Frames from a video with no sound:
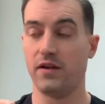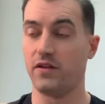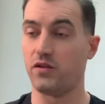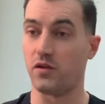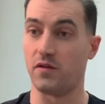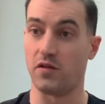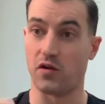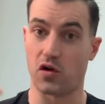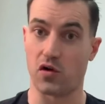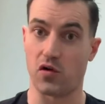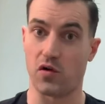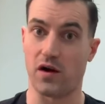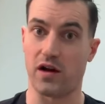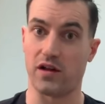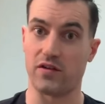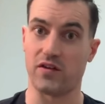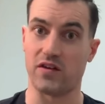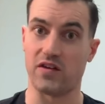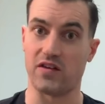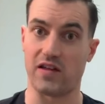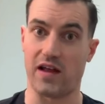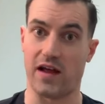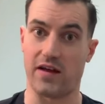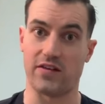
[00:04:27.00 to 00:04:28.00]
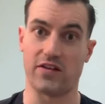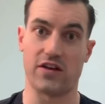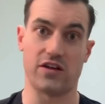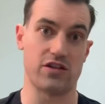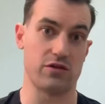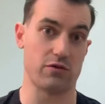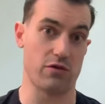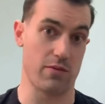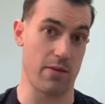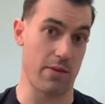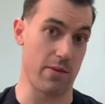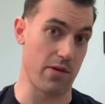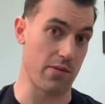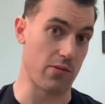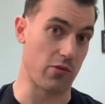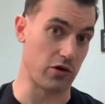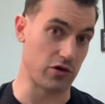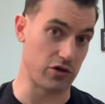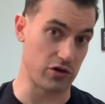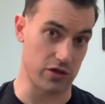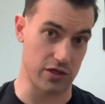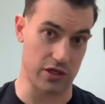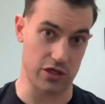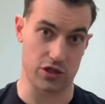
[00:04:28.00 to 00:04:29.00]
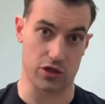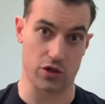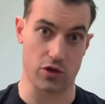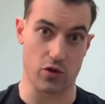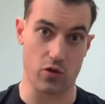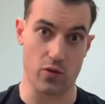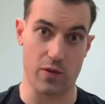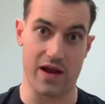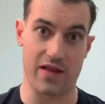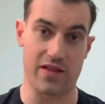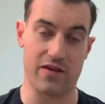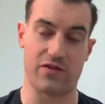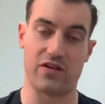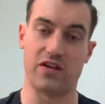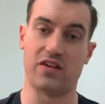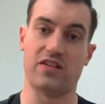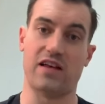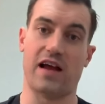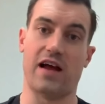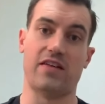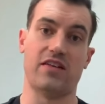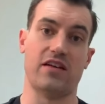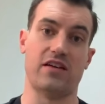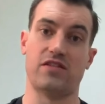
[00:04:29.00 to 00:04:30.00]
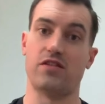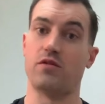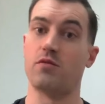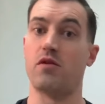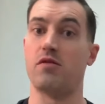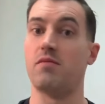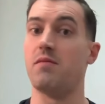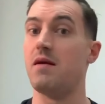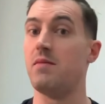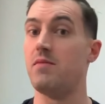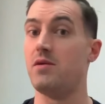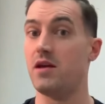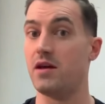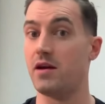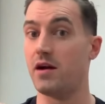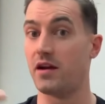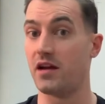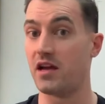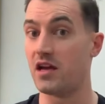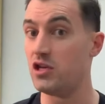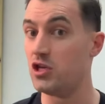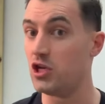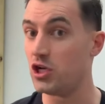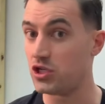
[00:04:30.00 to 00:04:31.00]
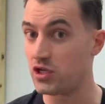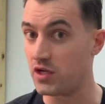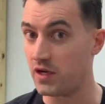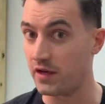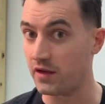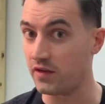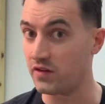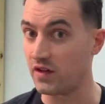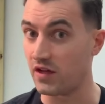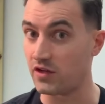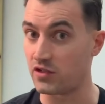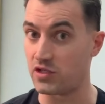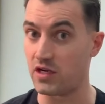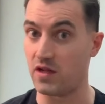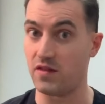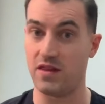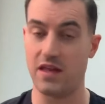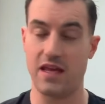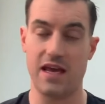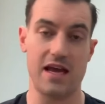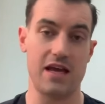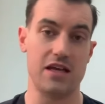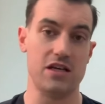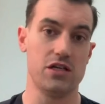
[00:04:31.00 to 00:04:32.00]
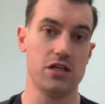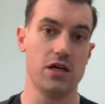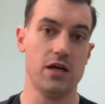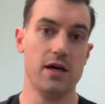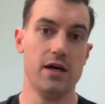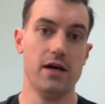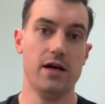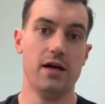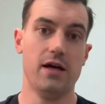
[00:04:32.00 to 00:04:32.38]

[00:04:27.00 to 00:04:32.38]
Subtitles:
sort of a CrossFit style session with maybe a more traditional weightlifting style session with maybe a conditioning session at the end.